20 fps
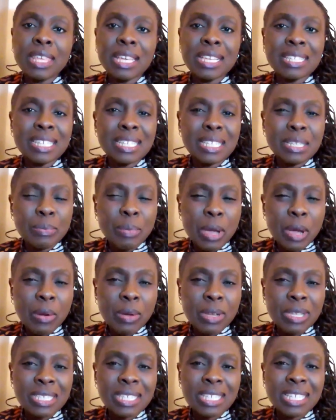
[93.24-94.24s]
There are certain
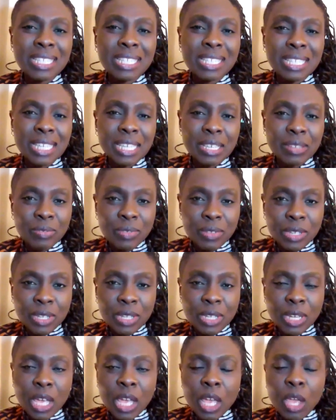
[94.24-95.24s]
powers it's
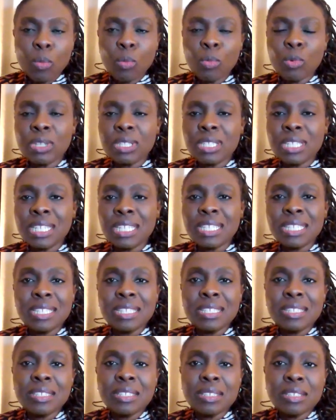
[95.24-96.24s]
given, but
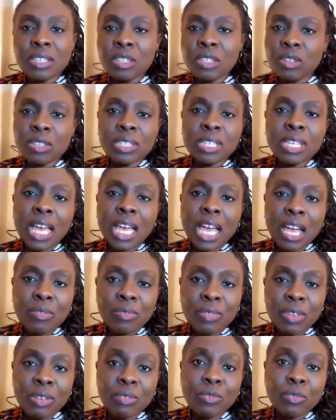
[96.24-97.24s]
it doesn't
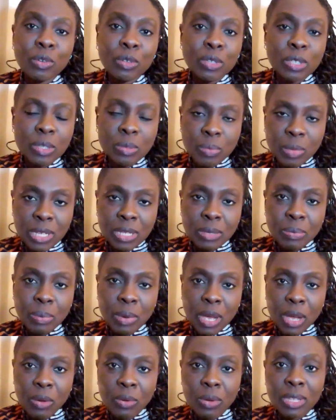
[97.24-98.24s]
have enforcement
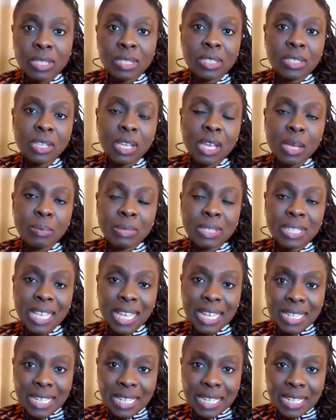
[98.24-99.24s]
powers,
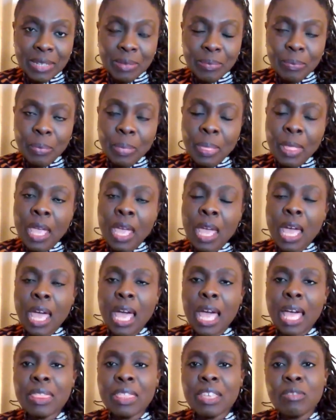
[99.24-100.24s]
sadly.
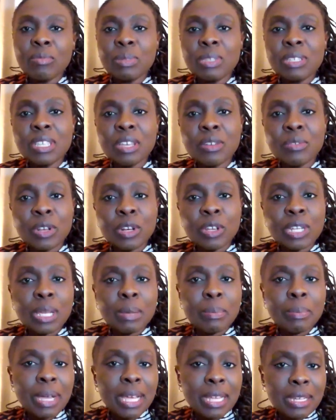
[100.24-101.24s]
And there have been several
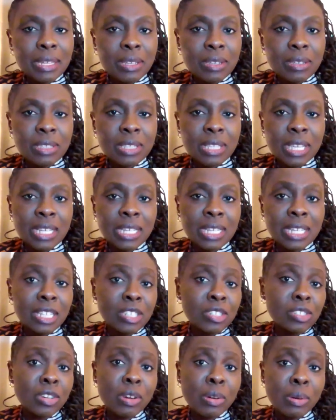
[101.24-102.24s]
other panels that the
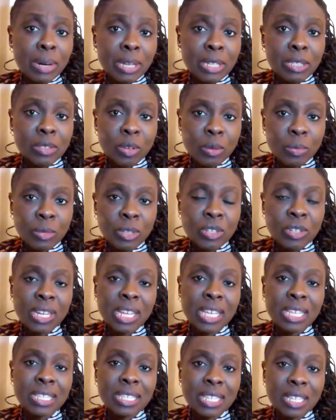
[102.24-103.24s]
National Human Rights
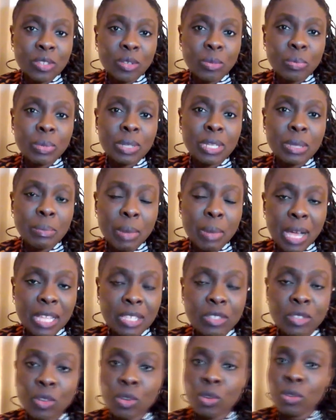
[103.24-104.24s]
Commission has set up in the
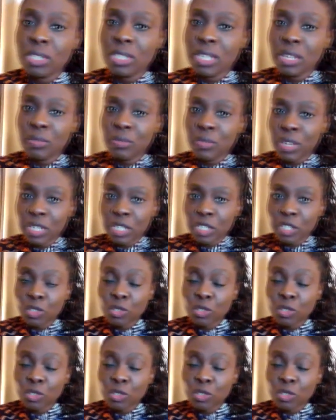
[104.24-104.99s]
past on several